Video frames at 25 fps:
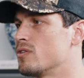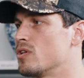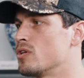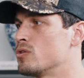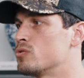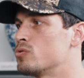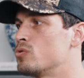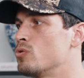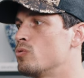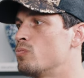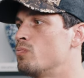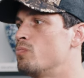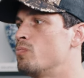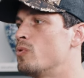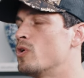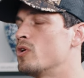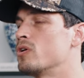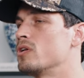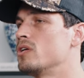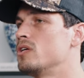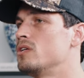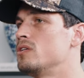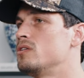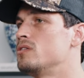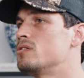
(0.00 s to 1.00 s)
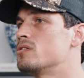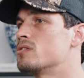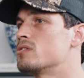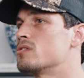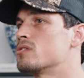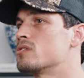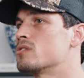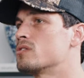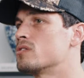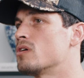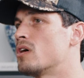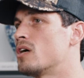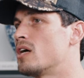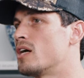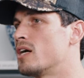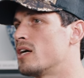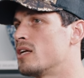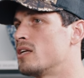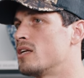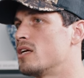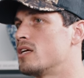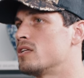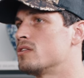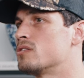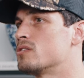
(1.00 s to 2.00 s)
it's your body's
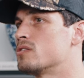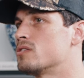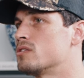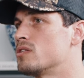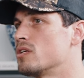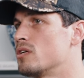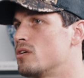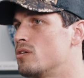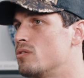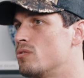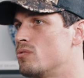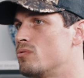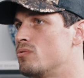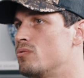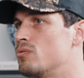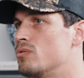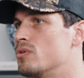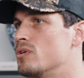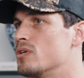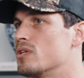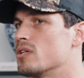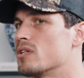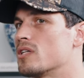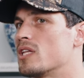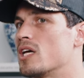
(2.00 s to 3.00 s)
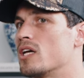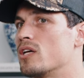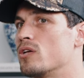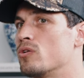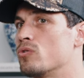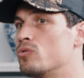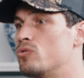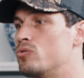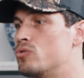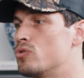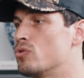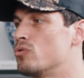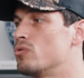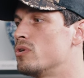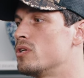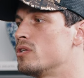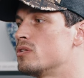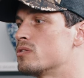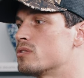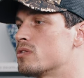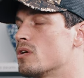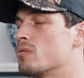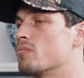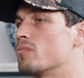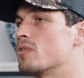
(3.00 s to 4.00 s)
sign and signal that you're
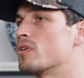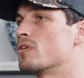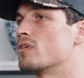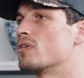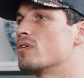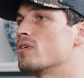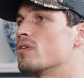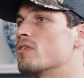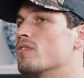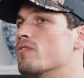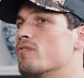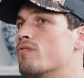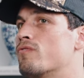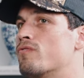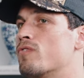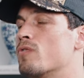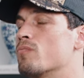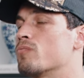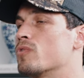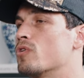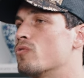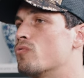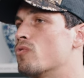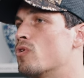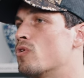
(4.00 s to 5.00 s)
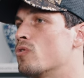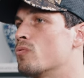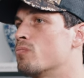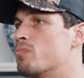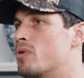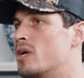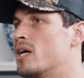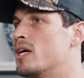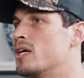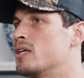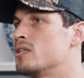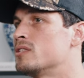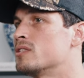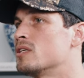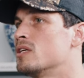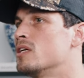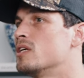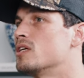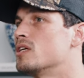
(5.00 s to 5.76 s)
doing something from the wrong place.